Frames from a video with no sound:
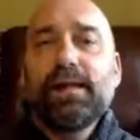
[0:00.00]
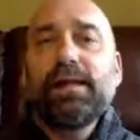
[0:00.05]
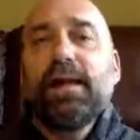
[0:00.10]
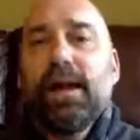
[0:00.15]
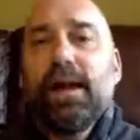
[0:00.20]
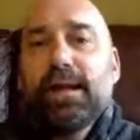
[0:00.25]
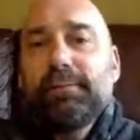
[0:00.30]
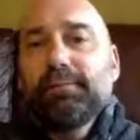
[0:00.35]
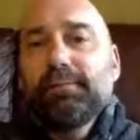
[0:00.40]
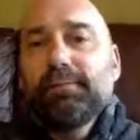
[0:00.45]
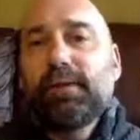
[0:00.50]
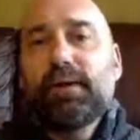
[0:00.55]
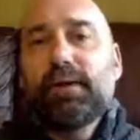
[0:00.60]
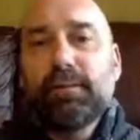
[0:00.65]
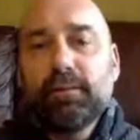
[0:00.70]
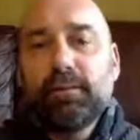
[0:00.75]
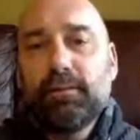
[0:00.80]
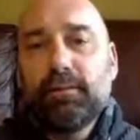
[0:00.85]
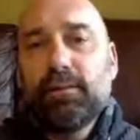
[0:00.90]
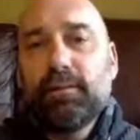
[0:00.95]
yeah,
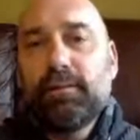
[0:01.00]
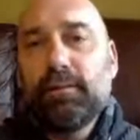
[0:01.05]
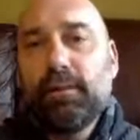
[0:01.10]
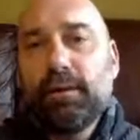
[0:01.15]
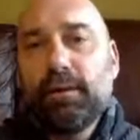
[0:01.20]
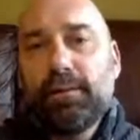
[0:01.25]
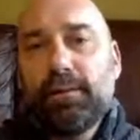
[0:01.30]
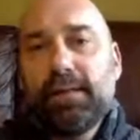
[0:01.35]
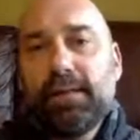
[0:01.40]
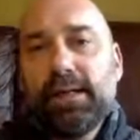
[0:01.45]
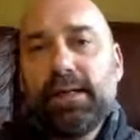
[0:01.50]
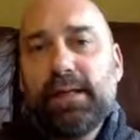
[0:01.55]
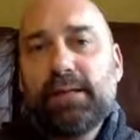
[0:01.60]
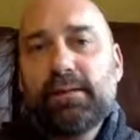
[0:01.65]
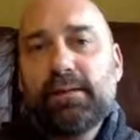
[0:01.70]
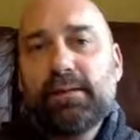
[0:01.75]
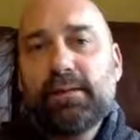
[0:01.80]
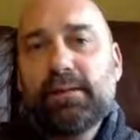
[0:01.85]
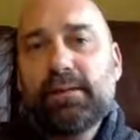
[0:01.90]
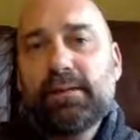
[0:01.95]
I
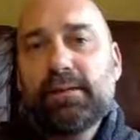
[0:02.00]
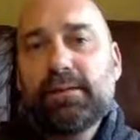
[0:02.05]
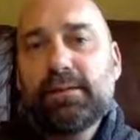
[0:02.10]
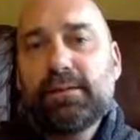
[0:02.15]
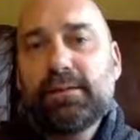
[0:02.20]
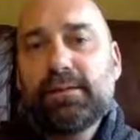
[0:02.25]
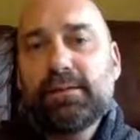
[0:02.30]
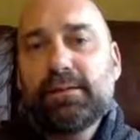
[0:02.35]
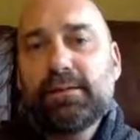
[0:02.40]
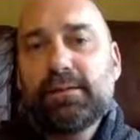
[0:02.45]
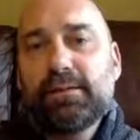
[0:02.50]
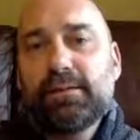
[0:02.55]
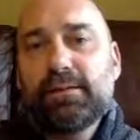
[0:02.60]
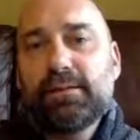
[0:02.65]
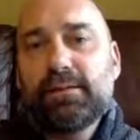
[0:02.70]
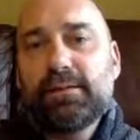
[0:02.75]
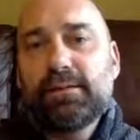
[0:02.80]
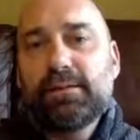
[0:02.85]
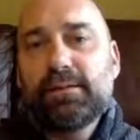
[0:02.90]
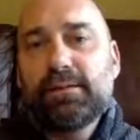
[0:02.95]
mean,
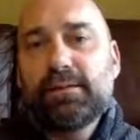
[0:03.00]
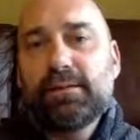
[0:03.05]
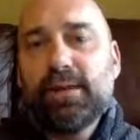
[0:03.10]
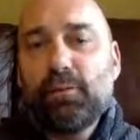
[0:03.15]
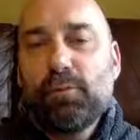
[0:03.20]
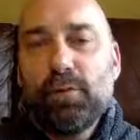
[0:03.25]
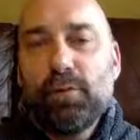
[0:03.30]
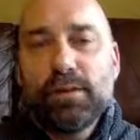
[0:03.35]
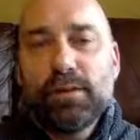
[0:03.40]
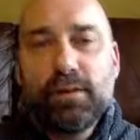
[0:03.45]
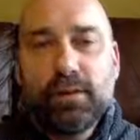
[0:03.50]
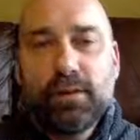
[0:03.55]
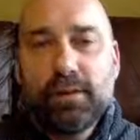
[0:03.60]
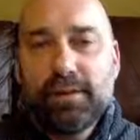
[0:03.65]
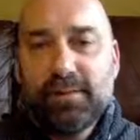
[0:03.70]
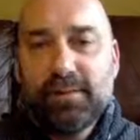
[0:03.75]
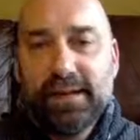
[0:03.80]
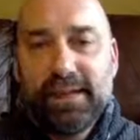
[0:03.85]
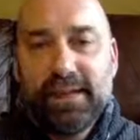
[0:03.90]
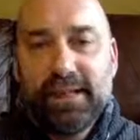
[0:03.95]
when you look at
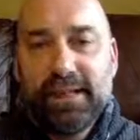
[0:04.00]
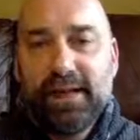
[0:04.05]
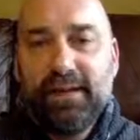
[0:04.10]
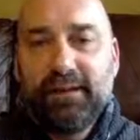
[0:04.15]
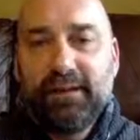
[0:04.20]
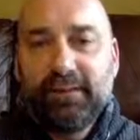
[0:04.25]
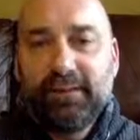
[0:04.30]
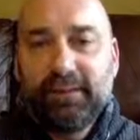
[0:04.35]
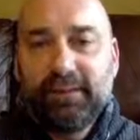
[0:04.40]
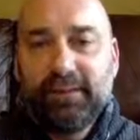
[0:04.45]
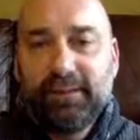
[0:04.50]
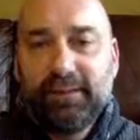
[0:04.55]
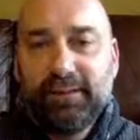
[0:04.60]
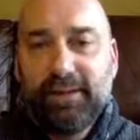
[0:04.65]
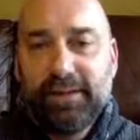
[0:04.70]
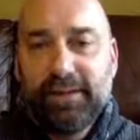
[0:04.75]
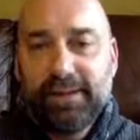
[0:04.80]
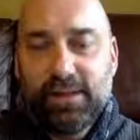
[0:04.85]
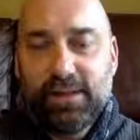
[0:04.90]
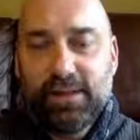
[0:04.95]
the media,
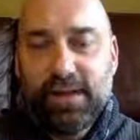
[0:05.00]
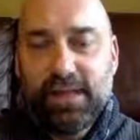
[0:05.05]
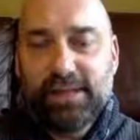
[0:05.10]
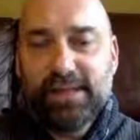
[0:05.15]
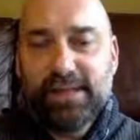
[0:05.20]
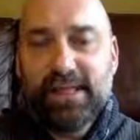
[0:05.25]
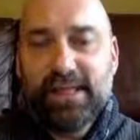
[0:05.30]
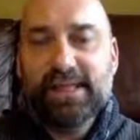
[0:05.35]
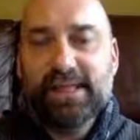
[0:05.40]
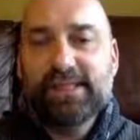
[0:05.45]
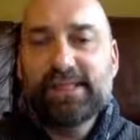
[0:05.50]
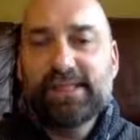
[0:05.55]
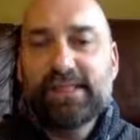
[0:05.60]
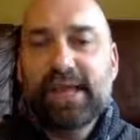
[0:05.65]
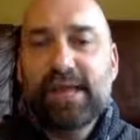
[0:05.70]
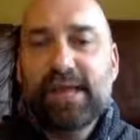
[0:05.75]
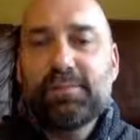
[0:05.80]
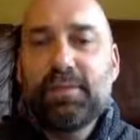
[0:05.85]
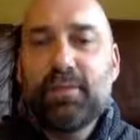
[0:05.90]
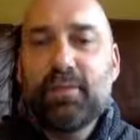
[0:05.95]
it's
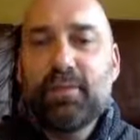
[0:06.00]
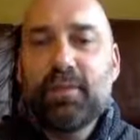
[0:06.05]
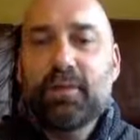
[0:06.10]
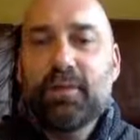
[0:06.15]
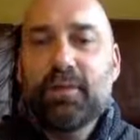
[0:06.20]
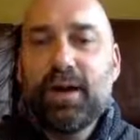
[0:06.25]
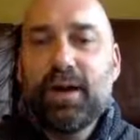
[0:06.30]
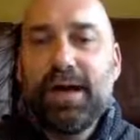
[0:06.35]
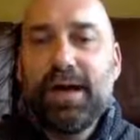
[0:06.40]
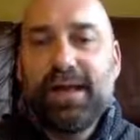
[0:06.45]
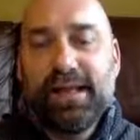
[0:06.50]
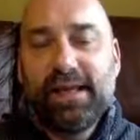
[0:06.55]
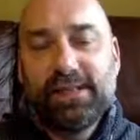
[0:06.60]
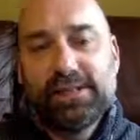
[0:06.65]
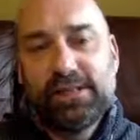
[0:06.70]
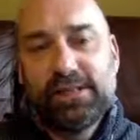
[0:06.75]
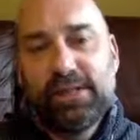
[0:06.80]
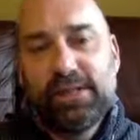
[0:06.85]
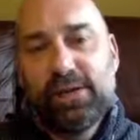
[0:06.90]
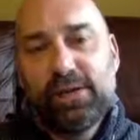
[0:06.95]
inescapable and
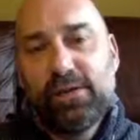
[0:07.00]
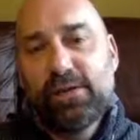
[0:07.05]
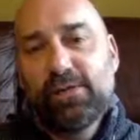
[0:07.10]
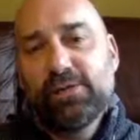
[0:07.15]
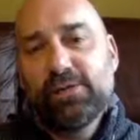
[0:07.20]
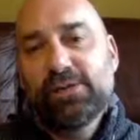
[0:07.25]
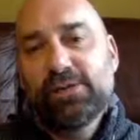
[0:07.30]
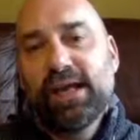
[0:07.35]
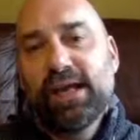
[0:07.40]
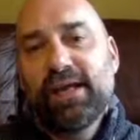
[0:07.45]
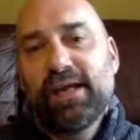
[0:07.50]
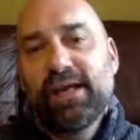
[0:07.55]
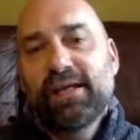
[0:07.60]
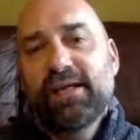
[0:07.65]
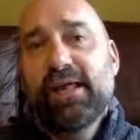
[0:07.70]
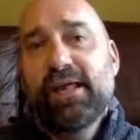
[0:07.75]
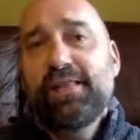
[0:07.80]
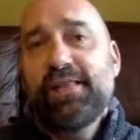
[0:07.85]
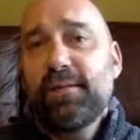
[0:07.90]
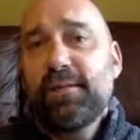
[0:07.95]
it's huge, and,
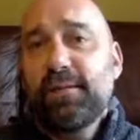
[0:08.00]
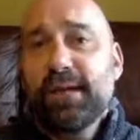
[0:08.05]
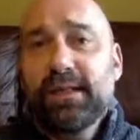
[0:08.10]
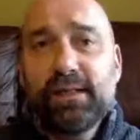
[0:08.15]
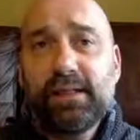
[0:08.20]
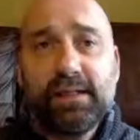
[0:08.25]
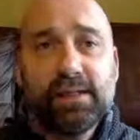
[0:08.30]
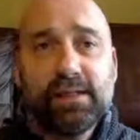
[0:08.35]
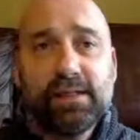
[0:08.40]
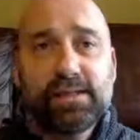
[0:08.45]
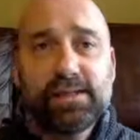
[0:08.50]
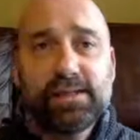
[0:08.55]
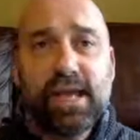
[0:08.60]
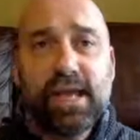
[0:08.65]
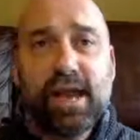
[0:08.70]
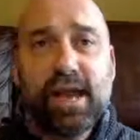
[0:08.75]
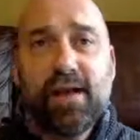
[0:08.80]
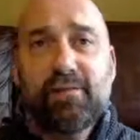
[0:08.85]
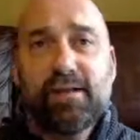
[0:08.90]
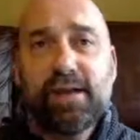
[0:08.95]
and they're making it
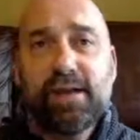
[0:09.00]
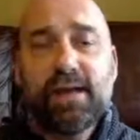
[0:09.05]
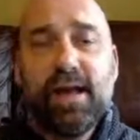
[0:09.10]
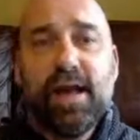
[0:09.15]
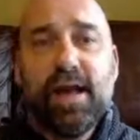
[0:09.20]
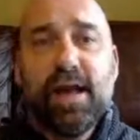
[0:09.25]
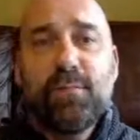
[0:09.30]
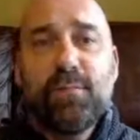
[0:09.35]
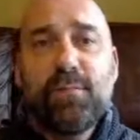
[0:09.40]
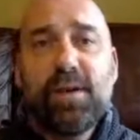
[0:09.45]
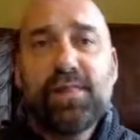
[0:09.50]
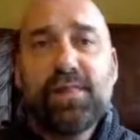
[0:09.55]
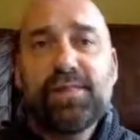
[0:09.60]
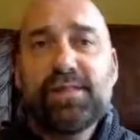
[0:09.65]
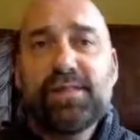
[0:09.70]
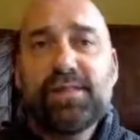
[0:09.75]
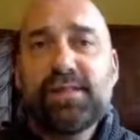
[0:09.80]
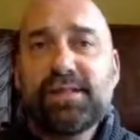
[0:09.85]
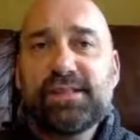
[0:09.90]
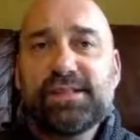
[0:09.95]
scary. But
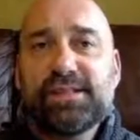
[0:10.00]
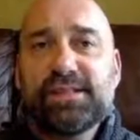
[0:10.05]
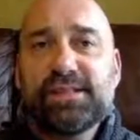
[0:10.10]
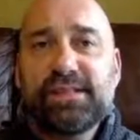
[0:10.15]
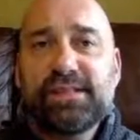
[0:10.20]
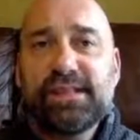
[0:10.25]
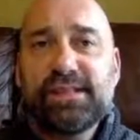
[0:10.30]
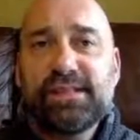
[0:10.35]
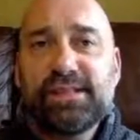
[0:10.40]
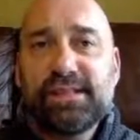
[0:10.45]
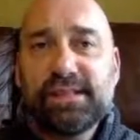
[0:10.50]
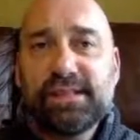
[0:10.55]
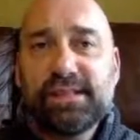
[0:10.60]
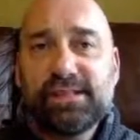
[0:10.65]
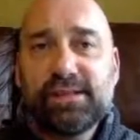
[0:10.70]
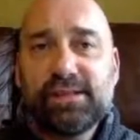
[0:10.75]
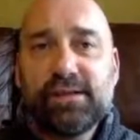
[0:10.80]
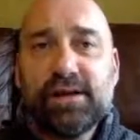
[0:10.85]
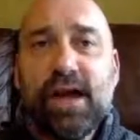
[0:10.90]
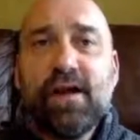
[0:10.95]
the, the
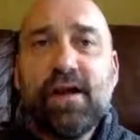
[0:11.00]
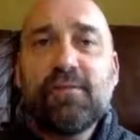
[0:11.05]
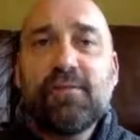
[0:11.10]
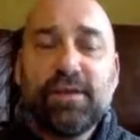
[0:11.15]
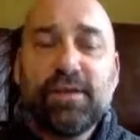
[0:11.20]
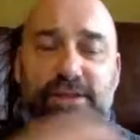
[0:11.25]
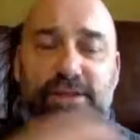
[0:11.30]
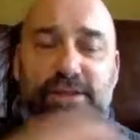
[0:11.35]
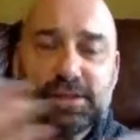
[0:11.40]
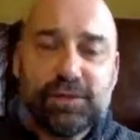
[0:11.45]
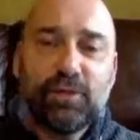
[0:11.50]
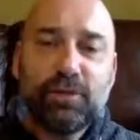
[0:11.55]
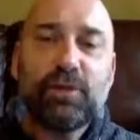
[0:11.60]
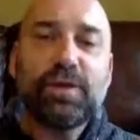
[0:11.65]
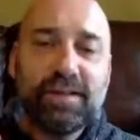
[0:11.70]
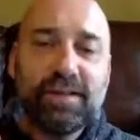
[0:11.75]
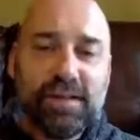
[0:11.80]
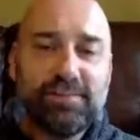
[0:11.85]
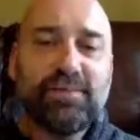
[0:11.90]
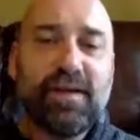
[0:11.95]
statistics look, first of all,
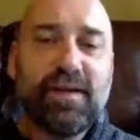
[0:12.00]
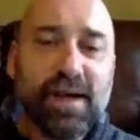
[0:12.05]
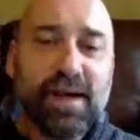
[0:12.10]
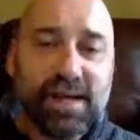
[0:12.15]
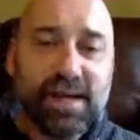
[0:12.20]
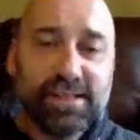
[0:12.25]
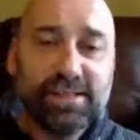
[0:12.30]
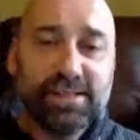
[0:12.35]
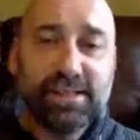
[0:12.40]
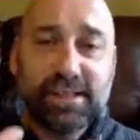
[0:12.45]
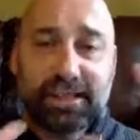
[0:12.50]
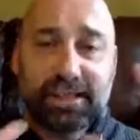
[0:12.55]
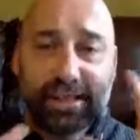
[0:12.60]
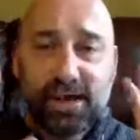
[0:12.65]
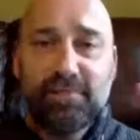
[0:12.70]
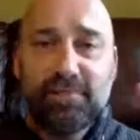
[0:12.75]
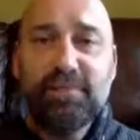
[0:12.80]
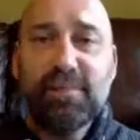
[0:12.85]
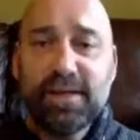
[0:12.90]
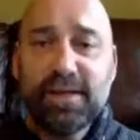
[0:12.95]
look at the advice, the
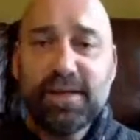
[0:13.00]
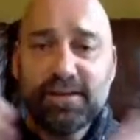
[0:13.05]
government